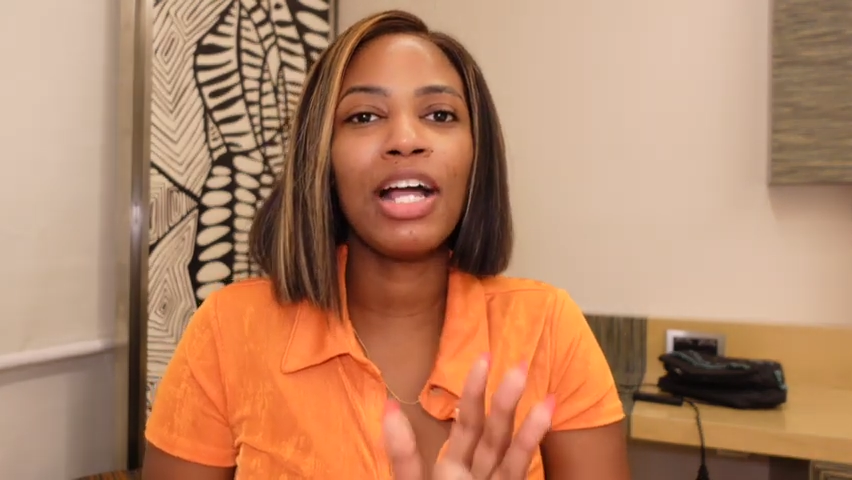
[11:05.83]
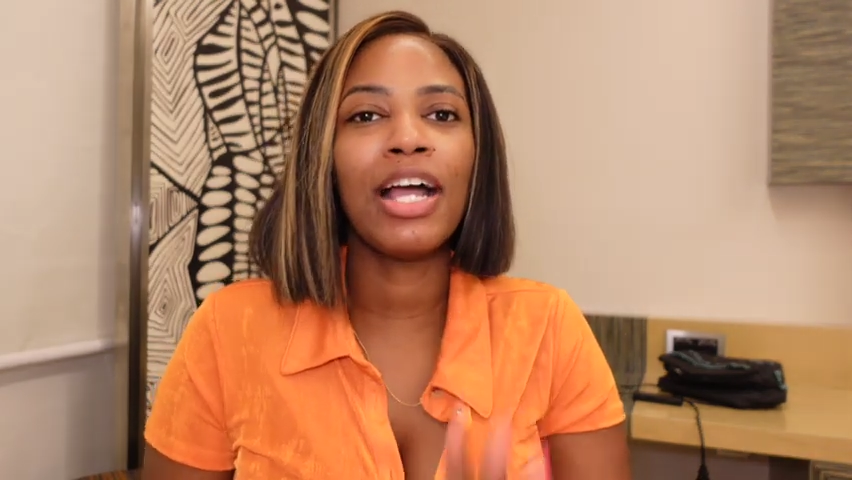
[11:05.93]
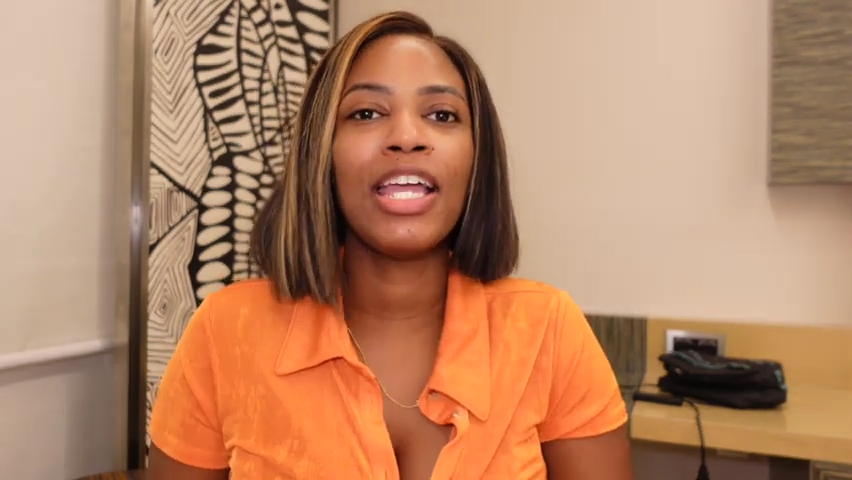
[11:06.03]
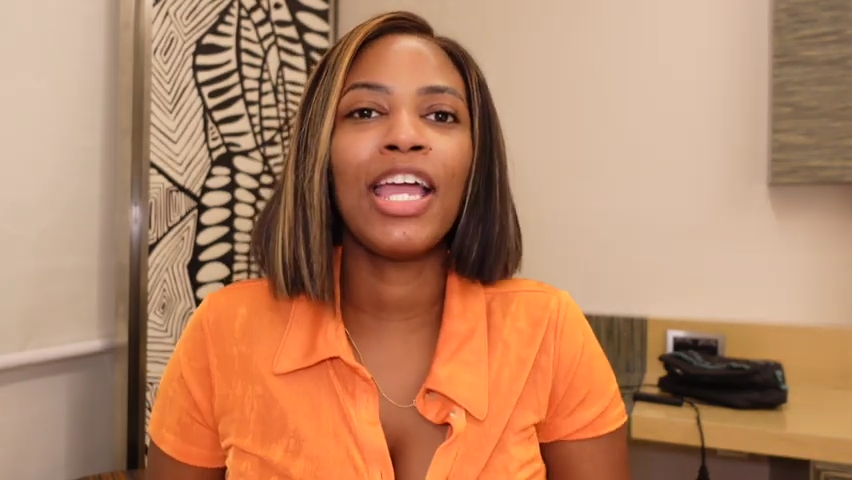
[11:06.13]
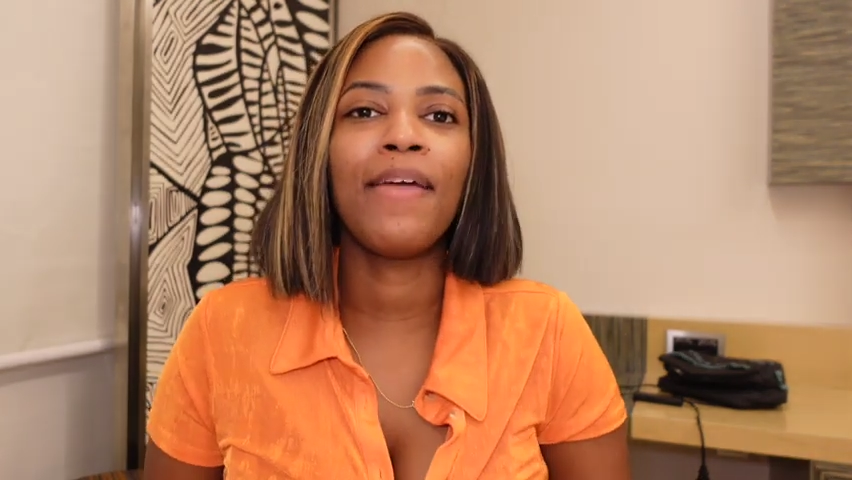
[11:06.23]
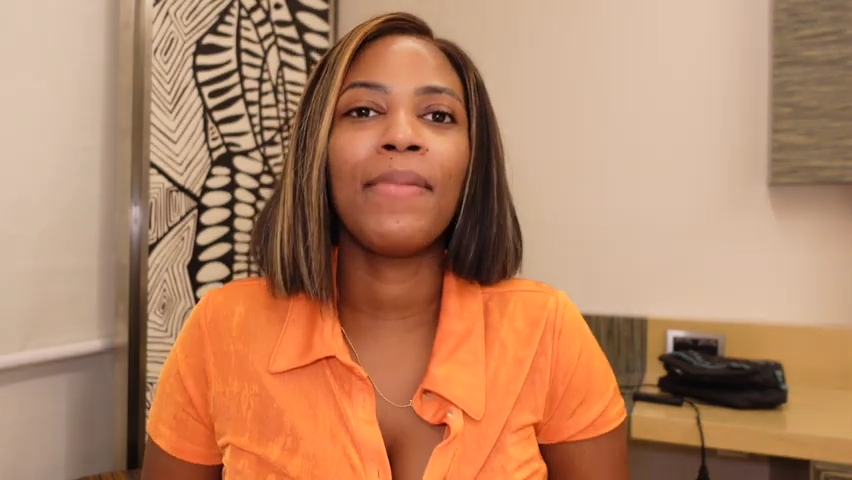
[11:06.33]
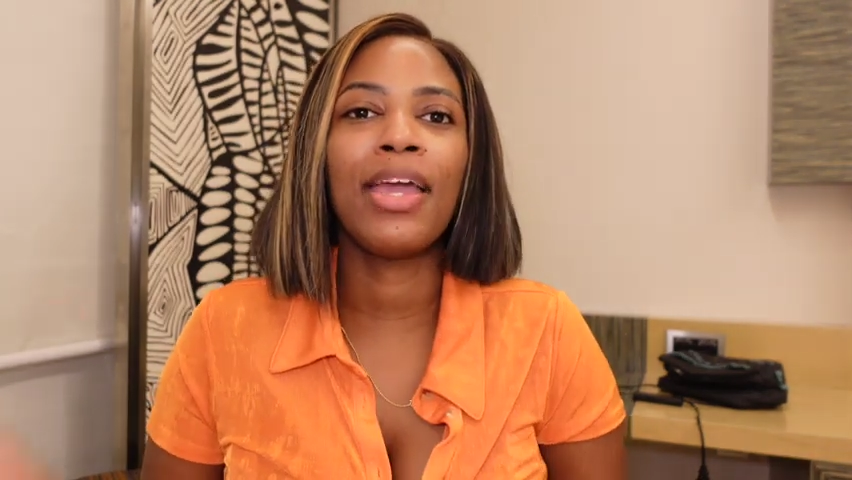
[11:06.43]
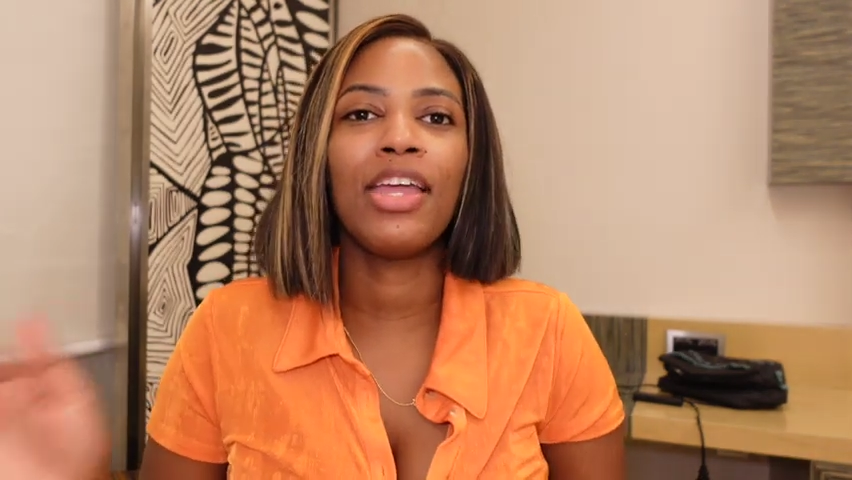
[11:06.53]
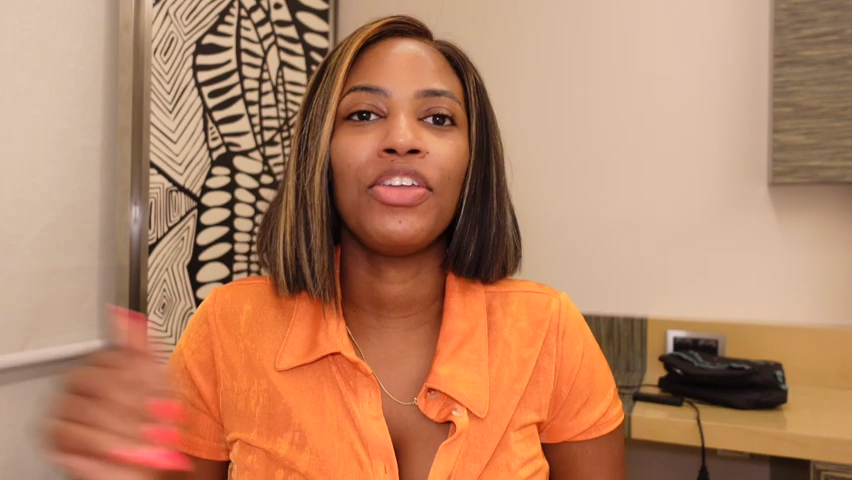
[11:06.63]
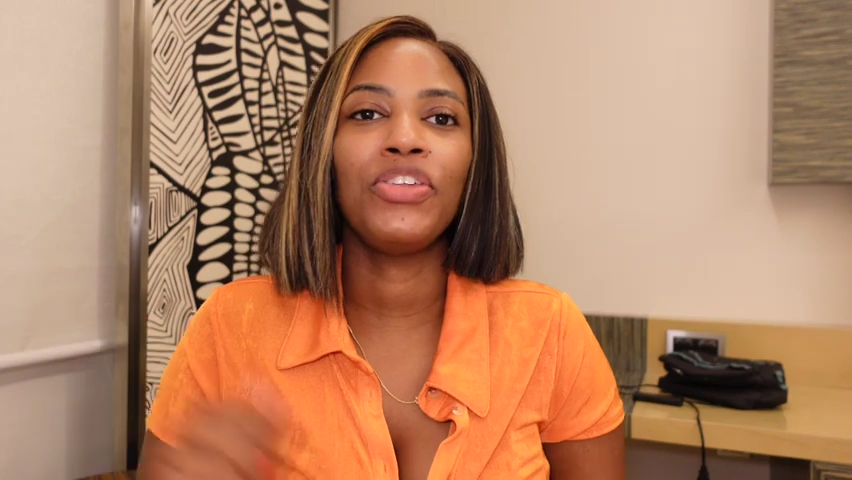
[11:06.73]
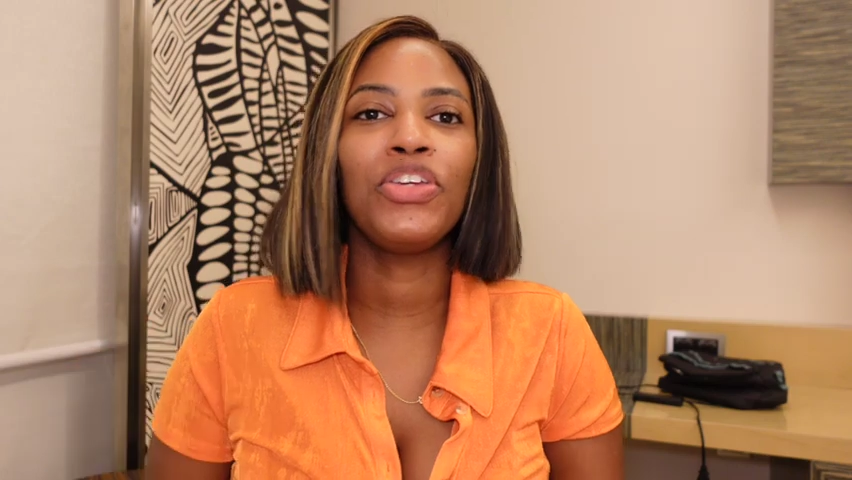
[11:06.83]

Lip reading: I am a